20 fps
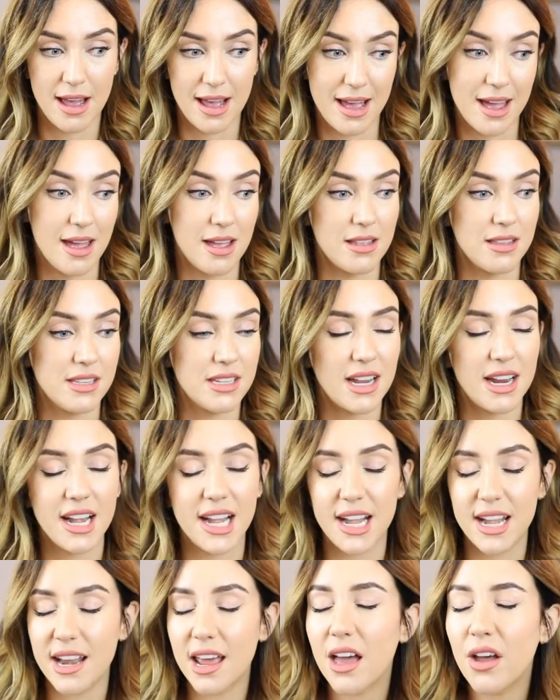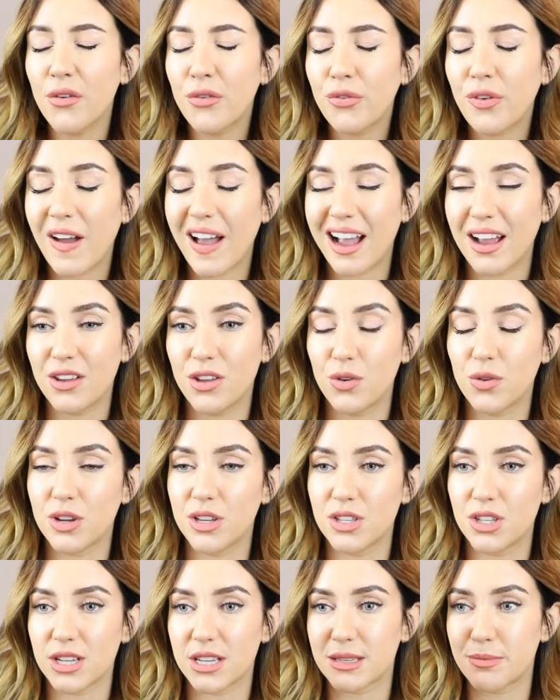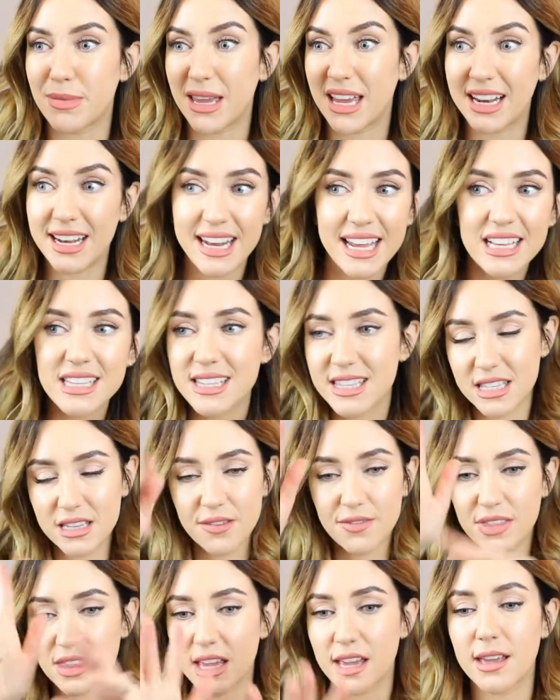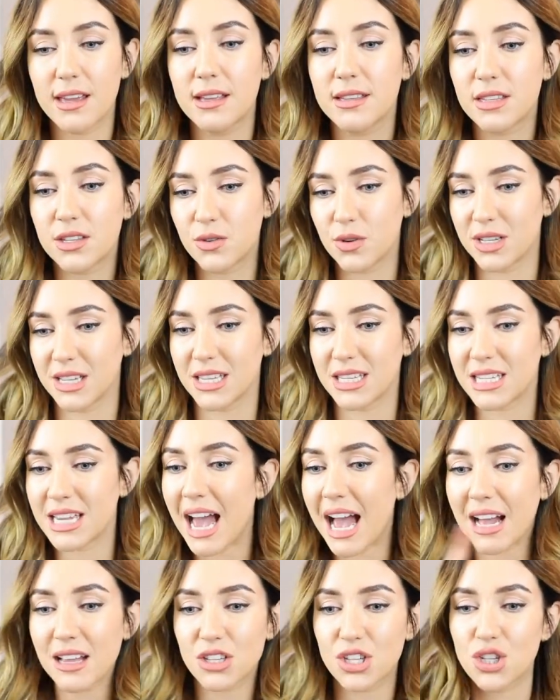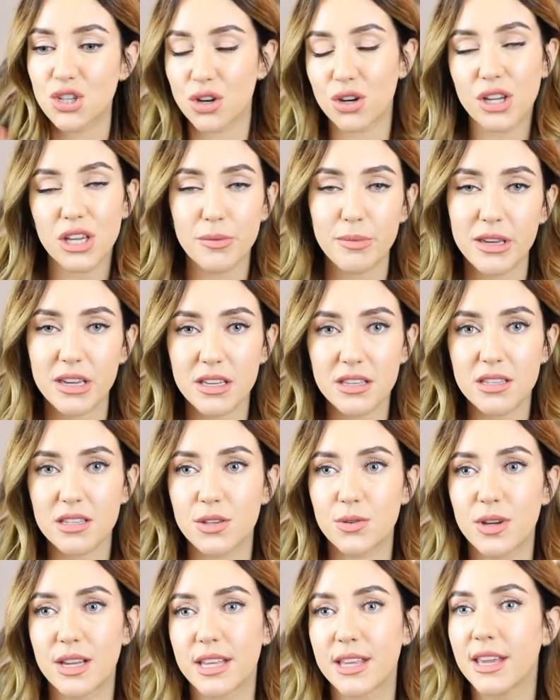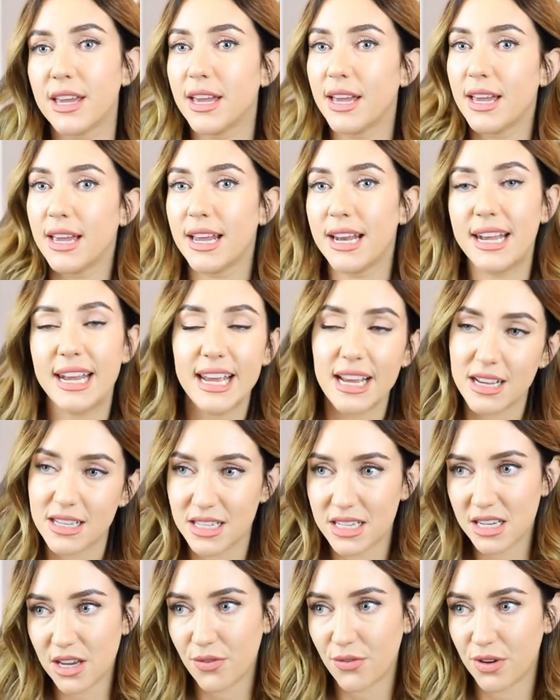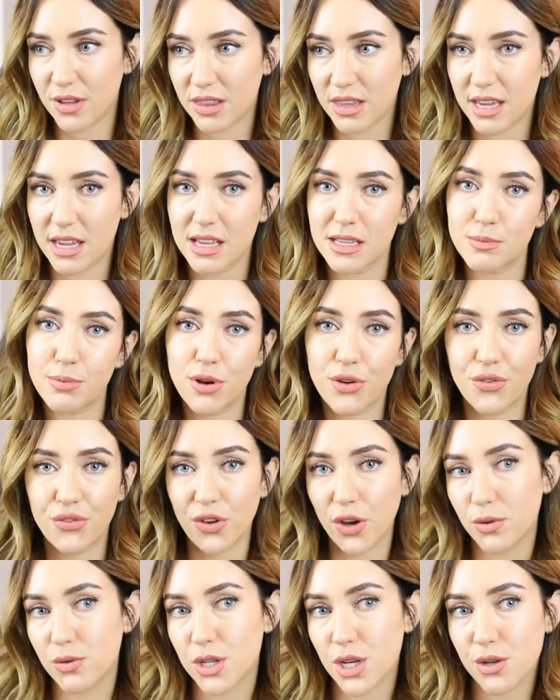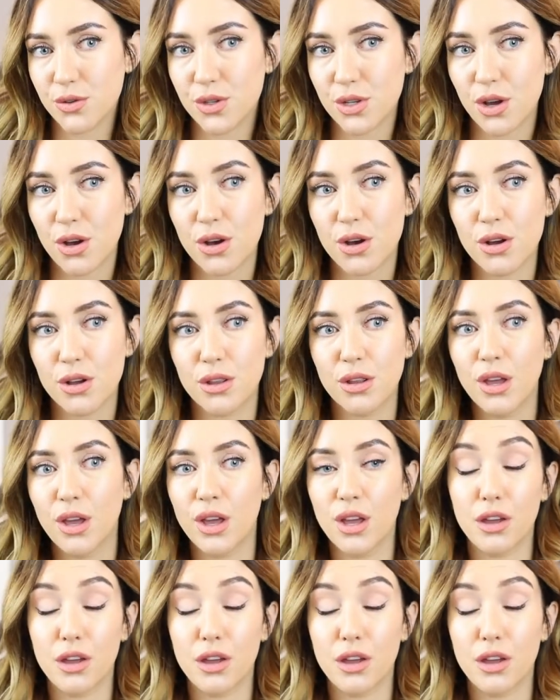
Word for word: And I love how you can just make lists of things, you can attach documents, you can link to different things, put photos on.